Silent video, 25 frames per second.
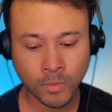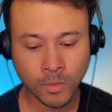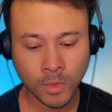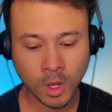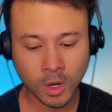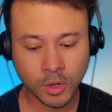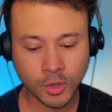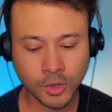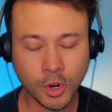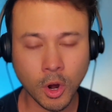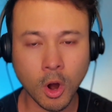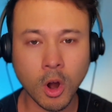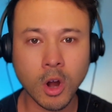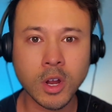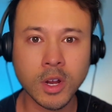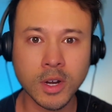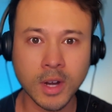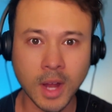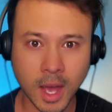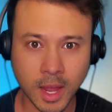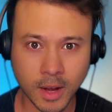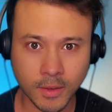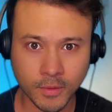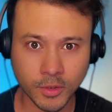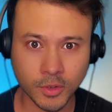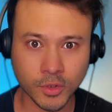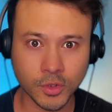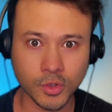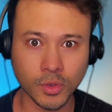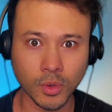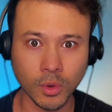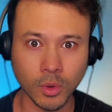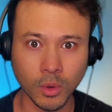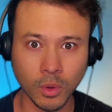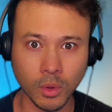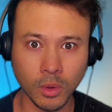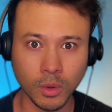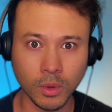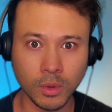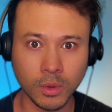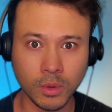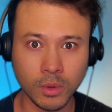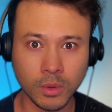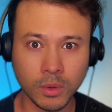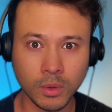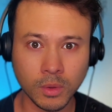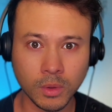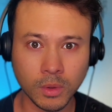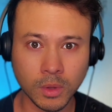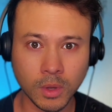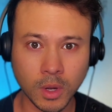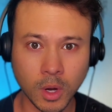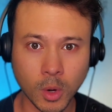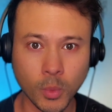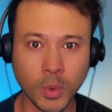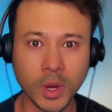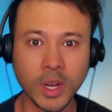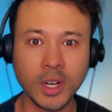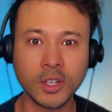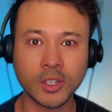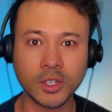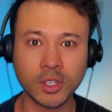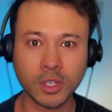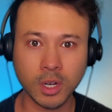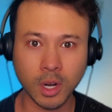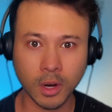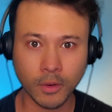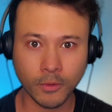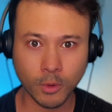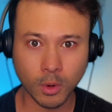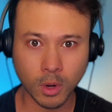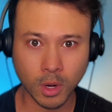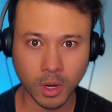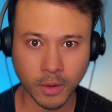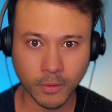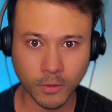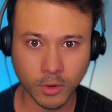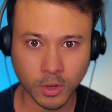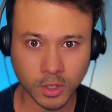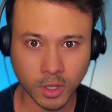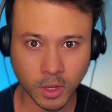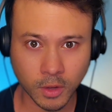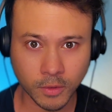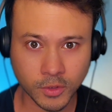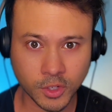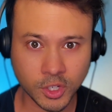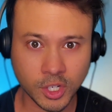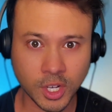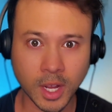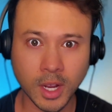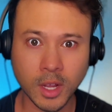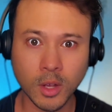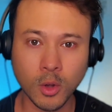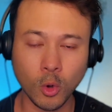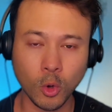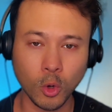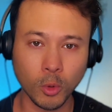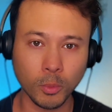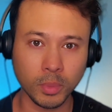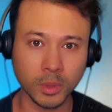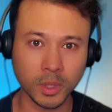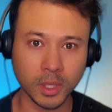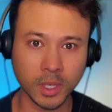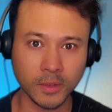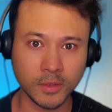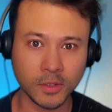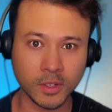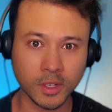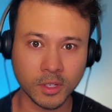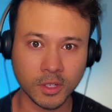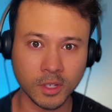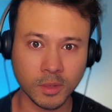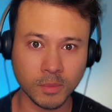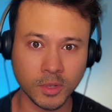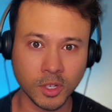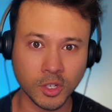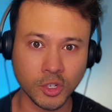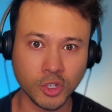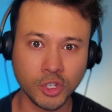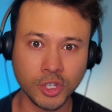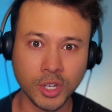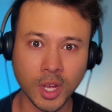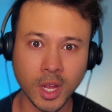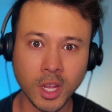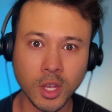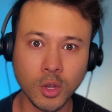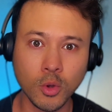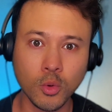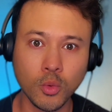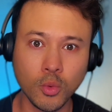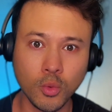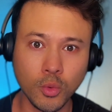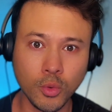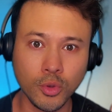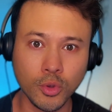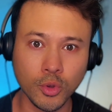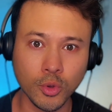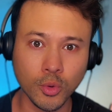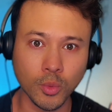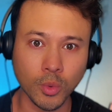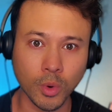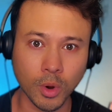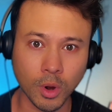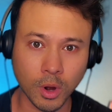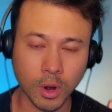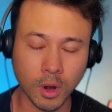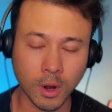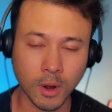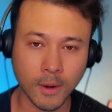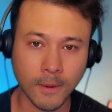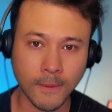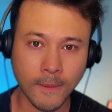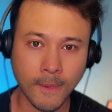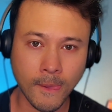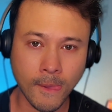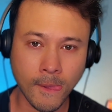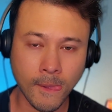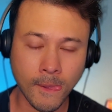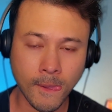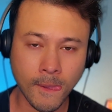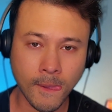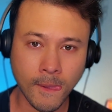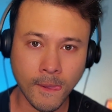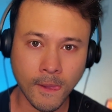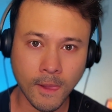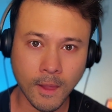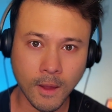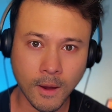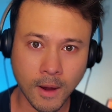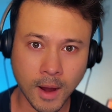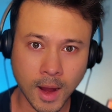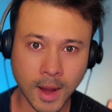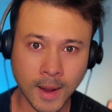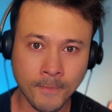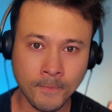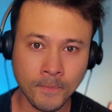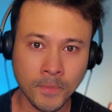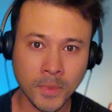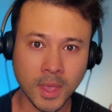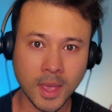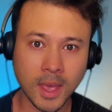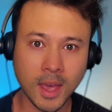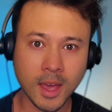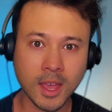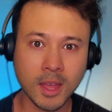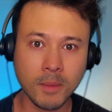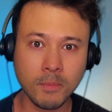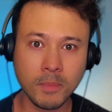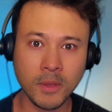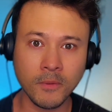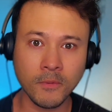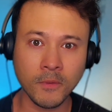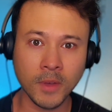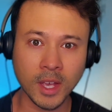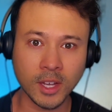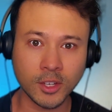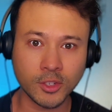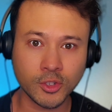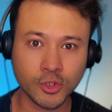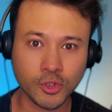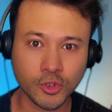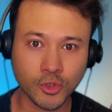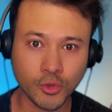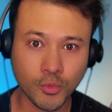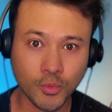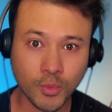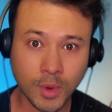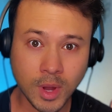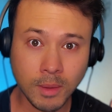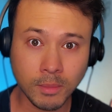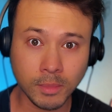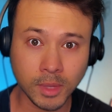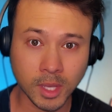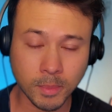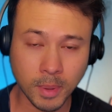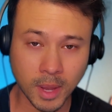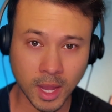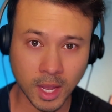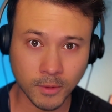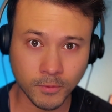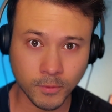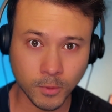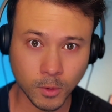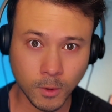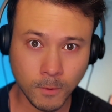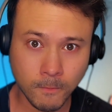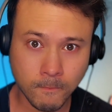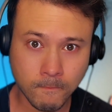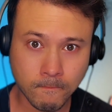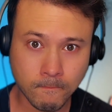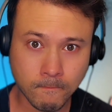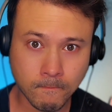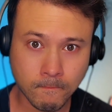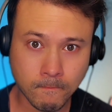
dark night of the soul. A rediscovering of yourself, shedding old belief systems and shedding who you were, right? It can be extremely painful